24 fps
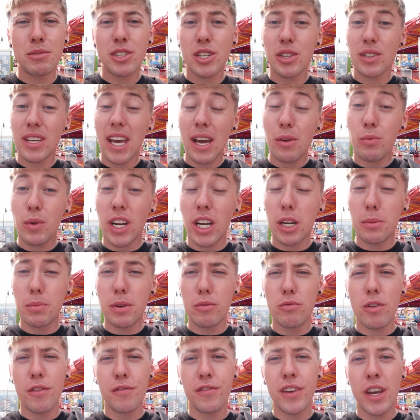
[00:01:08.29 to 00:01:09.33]
So yeah, we're going to
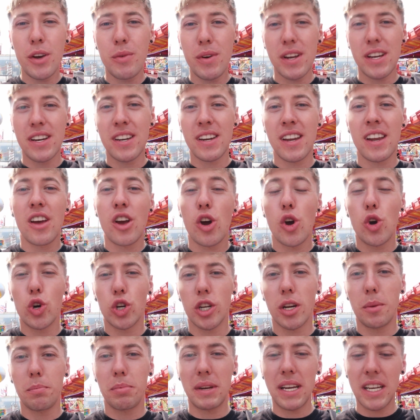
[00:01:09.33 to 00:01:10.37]
be reviewing
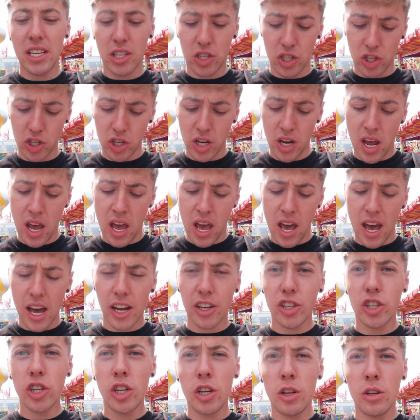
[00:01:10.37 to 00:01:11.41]
Ocean Beach,
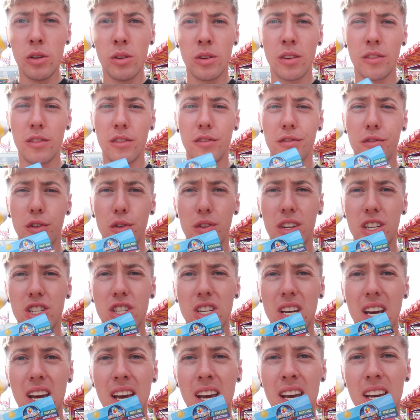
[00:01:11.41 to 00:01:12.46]
and new for
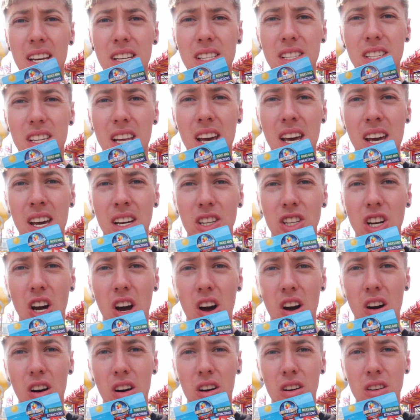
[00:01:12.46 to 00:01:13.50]
this year is their
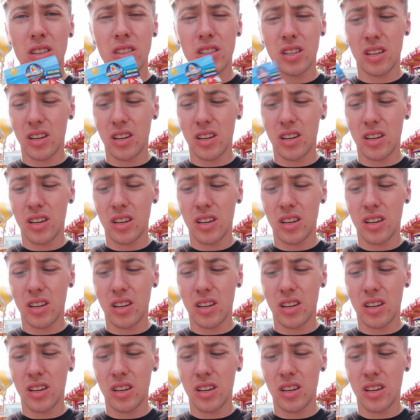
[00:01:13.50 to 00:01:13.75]
card.